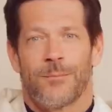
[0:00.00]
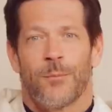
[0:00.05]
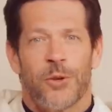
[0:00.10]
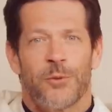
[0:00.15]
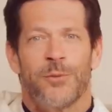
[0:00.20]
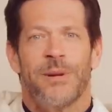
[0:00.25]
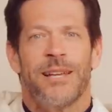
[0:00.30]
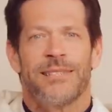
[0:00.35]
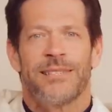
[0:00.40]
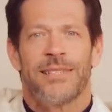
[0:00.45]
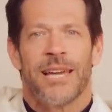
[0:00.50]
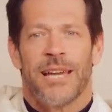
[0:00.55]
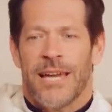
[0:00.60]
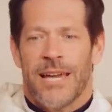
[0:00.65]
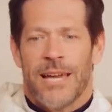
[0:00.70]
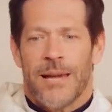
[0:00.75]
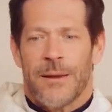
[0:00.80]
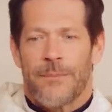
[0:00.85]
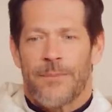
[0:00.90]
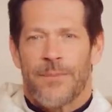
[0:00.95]
which means
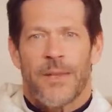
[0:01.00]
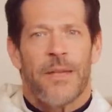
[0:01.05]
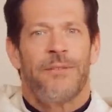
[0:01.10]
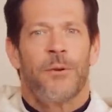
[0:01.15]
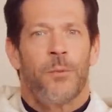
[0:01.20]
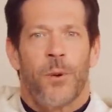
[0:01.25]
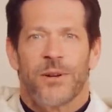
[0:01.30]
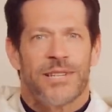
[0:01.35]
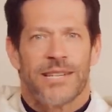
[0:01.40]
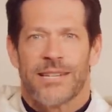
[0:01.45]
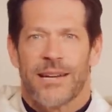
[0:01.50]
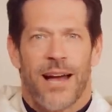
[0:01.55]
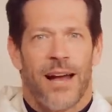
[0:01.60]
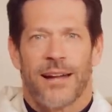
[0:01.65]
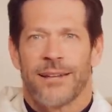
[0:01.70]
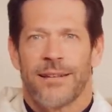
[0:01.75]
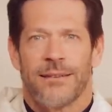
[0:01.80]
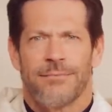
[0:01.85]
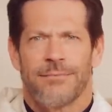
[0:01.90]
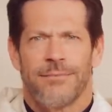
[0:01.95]
if he wasn't
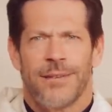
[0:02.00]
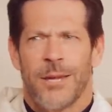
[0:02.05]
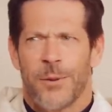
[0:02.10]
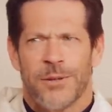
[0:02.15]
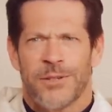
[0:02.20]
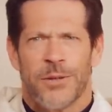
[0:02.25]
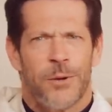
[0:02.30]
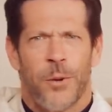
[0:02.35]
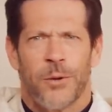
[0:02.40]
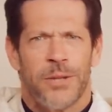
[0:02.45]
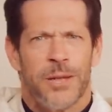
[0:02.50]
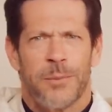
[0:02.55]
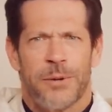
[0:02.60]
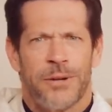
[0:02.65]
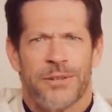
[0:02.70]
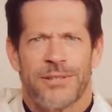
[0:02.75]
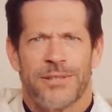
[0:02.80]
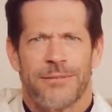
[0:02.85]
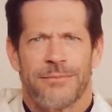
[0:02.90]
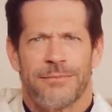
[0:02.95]
God, he wasn't a holy
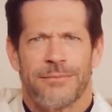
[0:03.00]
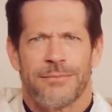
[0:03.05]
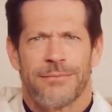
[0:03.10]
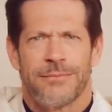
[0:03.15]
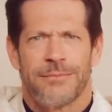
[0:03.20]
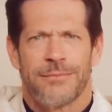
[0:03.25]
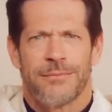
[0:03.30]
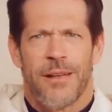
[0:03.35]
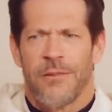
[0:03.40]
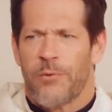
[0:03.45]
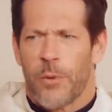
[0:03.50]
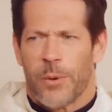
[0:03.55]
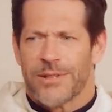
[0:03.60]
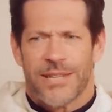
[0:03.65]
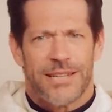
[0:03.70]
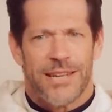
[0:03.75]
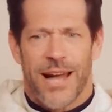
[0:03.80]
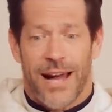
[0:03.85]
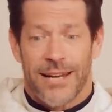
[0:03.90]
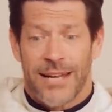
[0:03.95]
person. If he
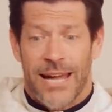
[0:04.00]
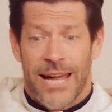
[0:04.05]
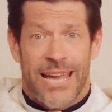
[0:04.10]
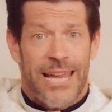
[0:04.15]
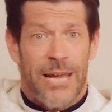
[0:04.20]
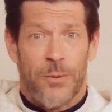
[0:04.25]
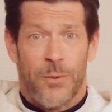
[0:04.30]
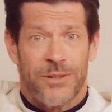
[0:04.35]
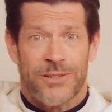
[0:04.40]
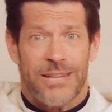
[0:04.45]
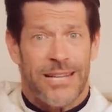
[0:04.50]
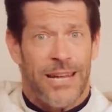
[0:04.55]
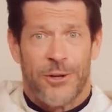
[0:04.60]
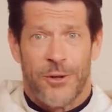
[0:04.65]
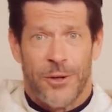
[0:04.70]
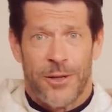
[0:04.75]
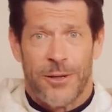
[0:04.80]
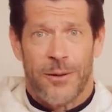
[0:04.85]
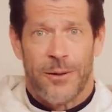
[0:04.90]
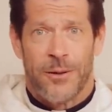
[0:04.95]
wasn't God, he wasn't a
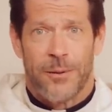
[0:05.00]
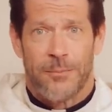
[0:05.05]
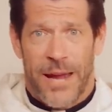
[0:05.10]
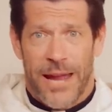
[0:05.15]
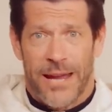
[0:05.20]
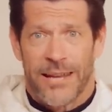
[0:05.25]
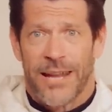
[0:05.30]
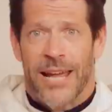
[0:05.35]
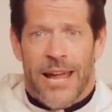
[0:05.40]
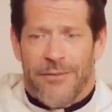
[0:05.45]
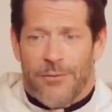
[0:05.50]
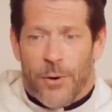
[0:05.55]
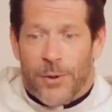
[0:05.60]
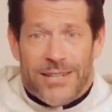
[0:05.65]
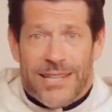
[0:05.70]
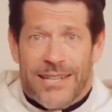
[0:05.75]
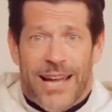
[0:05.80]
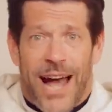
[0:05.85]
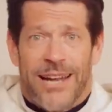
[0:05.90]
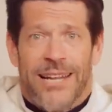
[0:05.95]
good man. If he
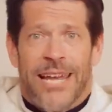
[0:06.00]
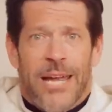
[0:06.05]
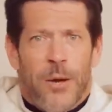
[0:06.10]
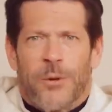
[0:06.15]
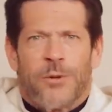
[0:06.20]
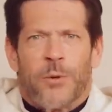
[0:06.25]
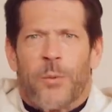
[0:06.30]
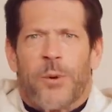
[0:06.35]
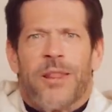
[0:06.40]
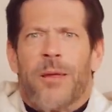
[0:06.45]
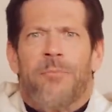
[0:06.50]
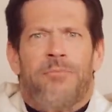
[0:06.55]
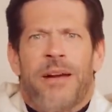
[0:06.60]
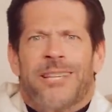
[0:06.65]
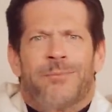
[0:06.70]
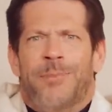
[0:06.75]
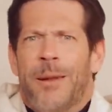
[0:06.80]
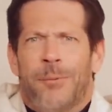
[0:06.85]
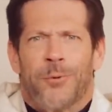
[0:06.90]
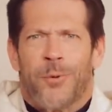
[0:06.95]
wasn't God, he wasn't one of the
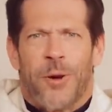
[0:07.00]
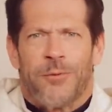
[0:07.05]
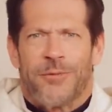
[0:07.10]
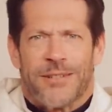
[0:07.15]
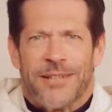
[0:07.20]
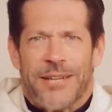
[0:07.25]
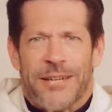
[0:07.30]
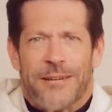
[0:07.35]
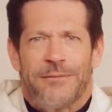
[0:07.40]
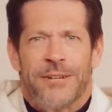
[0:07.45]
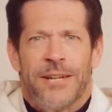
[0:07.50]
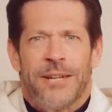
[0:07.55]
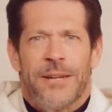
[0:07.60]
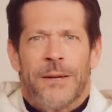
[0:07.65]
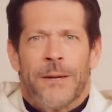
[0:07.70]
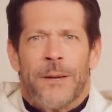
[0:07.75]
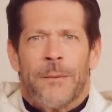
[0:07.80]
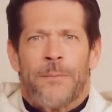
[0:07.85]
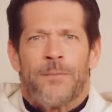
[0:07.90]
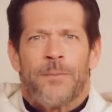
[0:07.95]
best people to ever live.
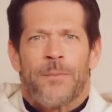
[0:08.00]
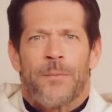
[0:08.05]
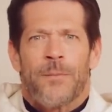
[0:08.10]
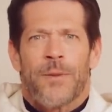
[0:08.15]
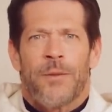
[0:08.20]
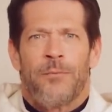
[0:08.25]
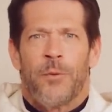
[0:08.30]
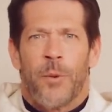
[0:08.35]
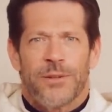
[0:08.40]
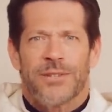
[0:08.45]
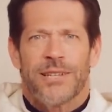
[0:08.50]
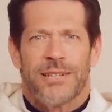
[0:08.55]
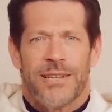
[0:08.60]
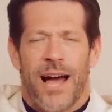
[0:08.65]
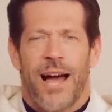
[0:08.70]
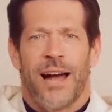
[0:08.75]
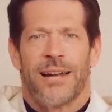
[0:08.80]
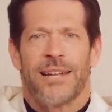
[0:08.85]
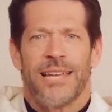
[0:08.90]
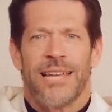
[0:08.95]
If he wasn't
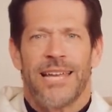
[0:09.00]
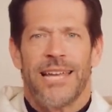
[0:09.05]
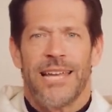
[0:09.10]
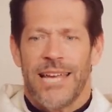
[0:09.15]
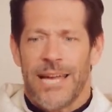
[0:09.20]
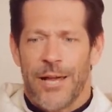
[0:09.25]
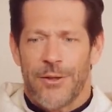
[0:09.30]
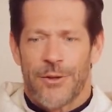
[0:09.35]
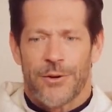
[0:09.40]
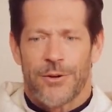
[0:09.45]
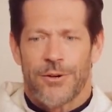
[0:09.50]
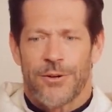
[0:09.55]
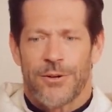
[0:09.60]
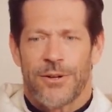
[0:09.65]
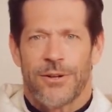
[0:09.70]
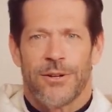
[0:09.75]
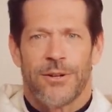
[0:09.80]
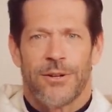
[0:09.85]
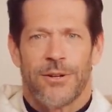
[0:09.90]
God, he either